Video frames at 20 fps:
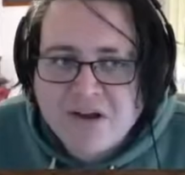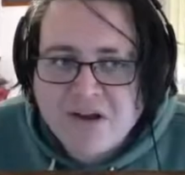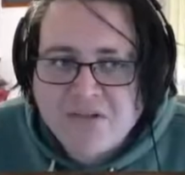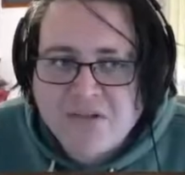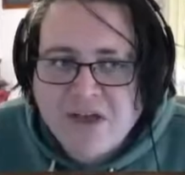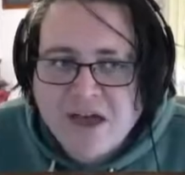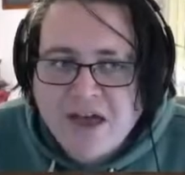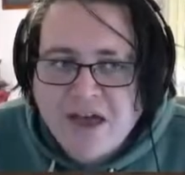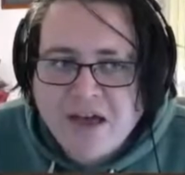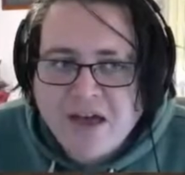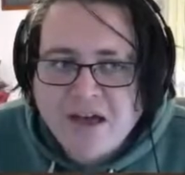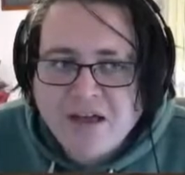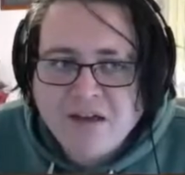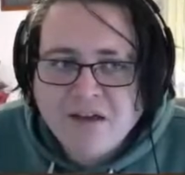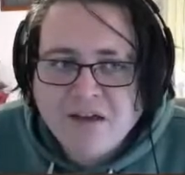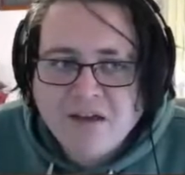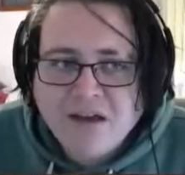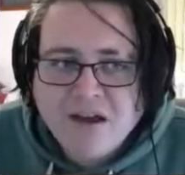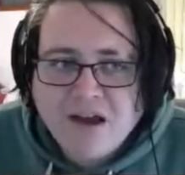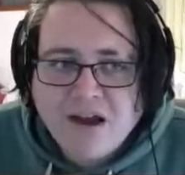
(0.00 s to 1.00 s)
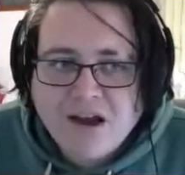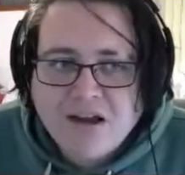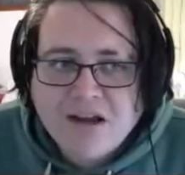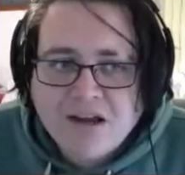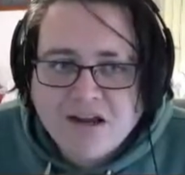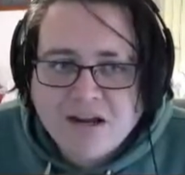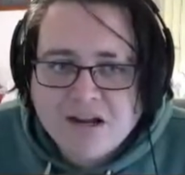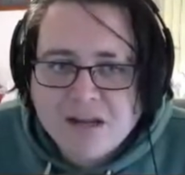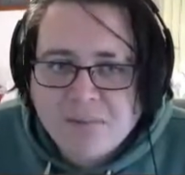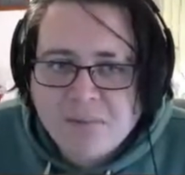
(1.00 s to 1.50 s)
there, and
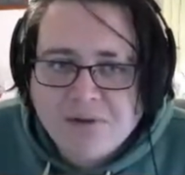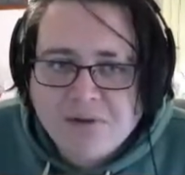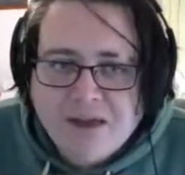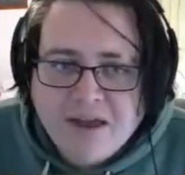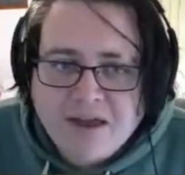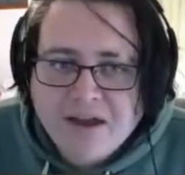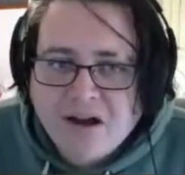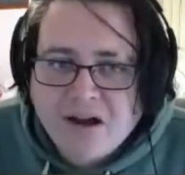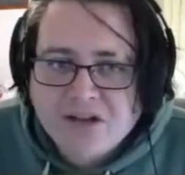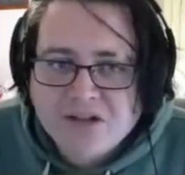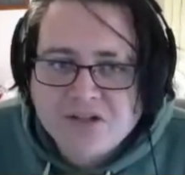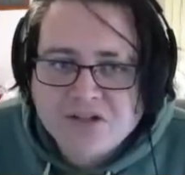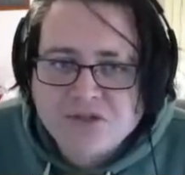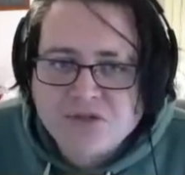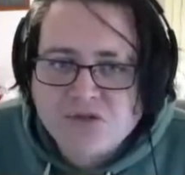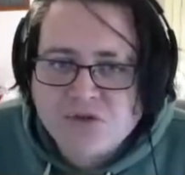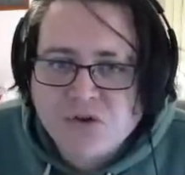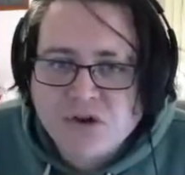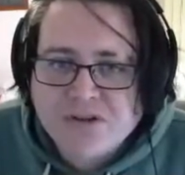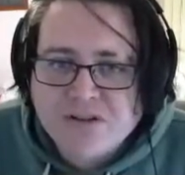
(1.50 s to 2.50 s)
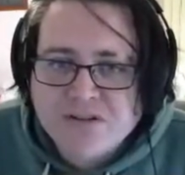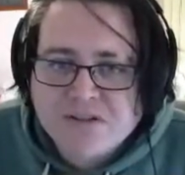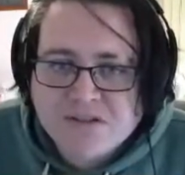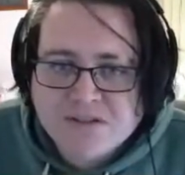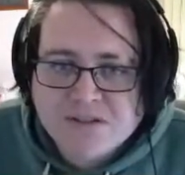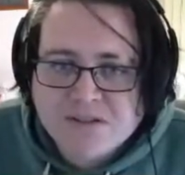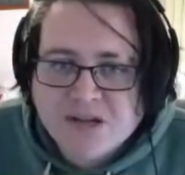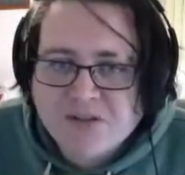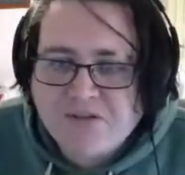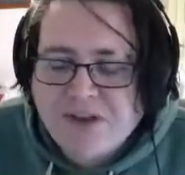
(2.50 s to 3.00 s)
then a couple of AI destroyers and
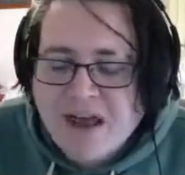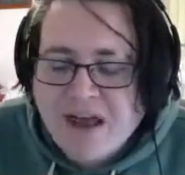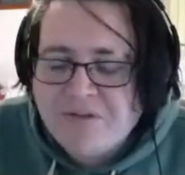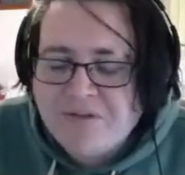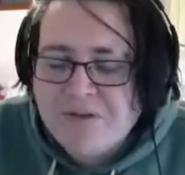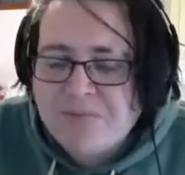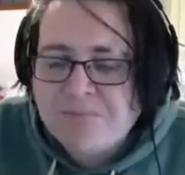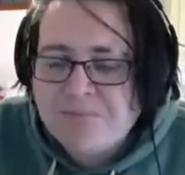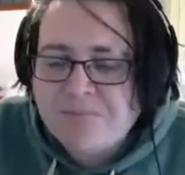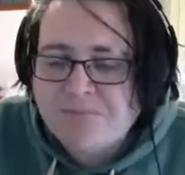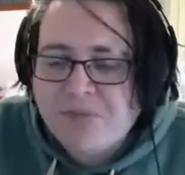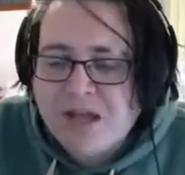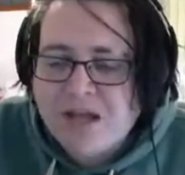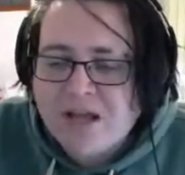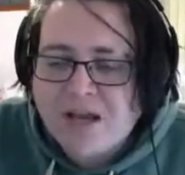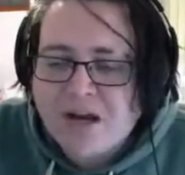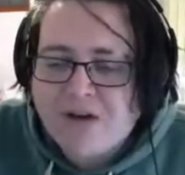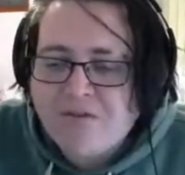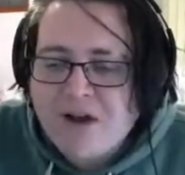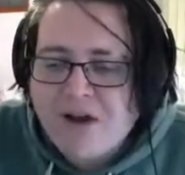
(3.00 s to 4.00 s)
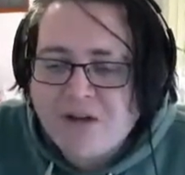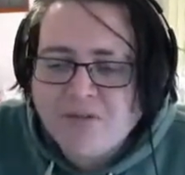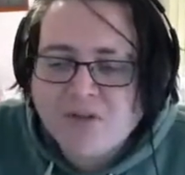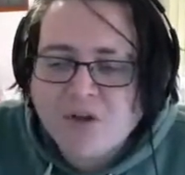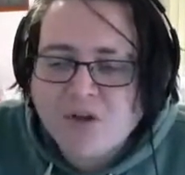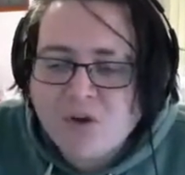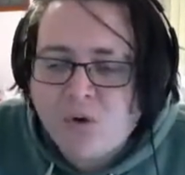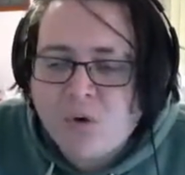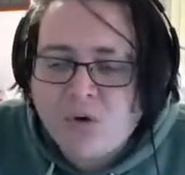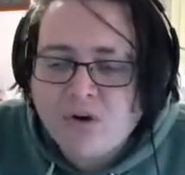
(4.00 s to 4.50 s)
stuff, and have it like around the
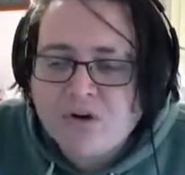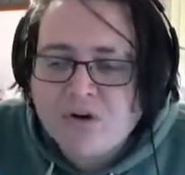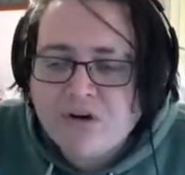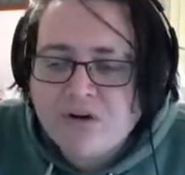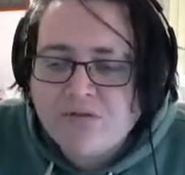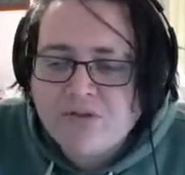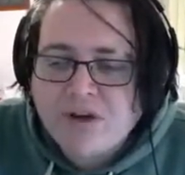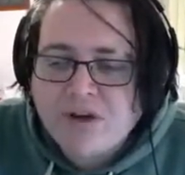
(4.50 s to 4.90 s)
corner of an